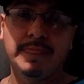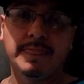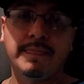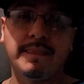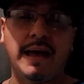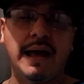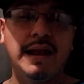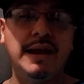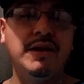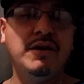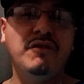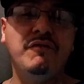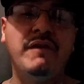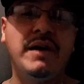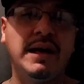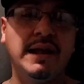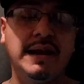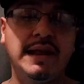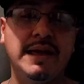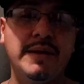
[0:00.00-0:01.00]
I love
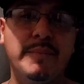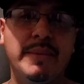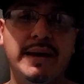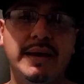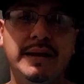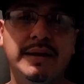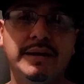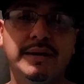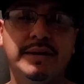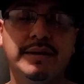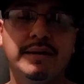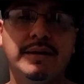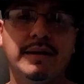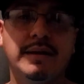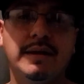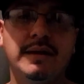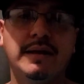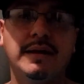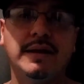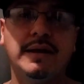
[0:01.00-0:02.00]
LA, man.
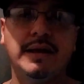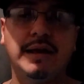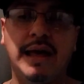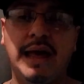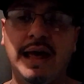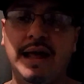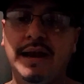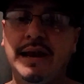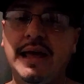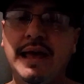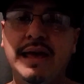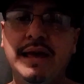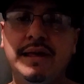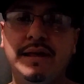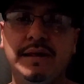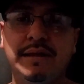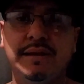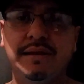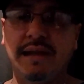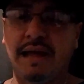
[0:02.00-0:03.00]
LA
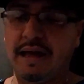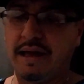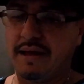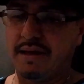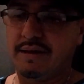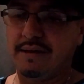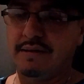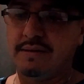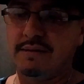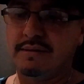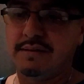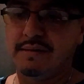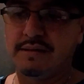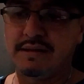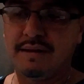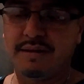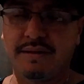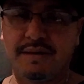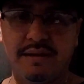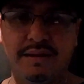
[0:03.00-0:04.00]
is like,
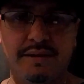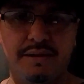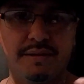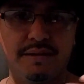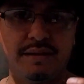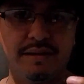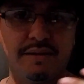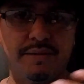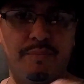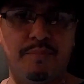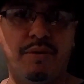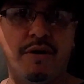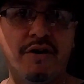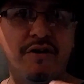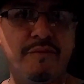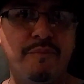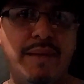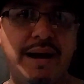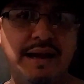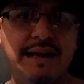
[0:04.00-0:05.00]
it's a part
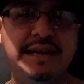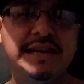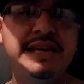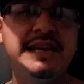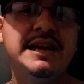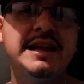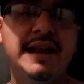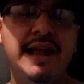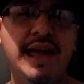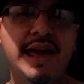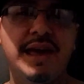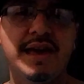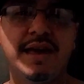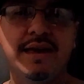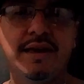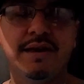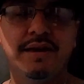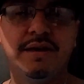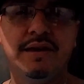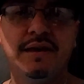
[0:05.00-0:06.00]
of my DNA.
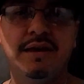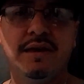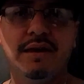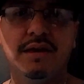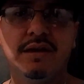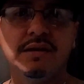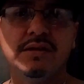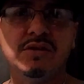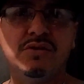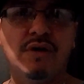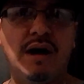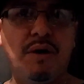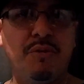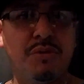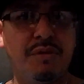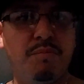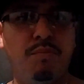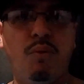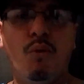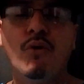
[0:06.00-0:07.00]
You know, I was
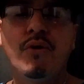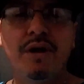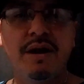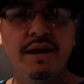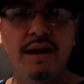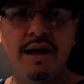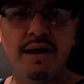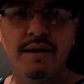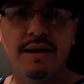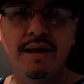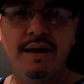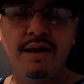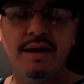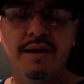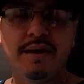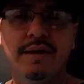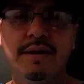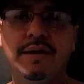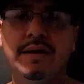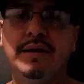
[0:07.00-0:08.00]
born in LA.
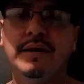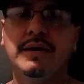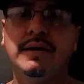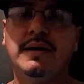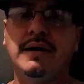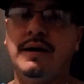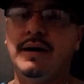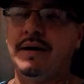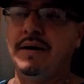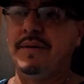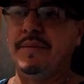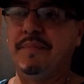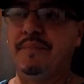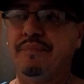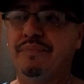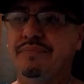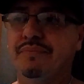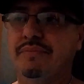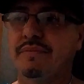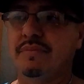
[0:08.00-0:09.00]
I
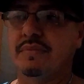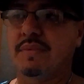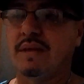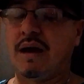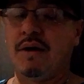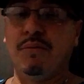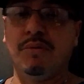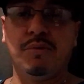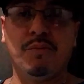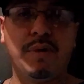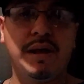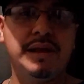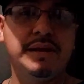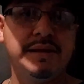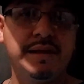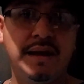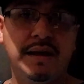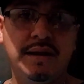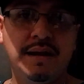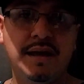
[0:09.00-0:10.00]
was raised in
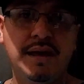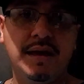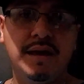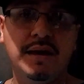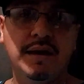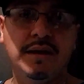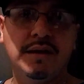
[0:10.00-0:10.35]
LA.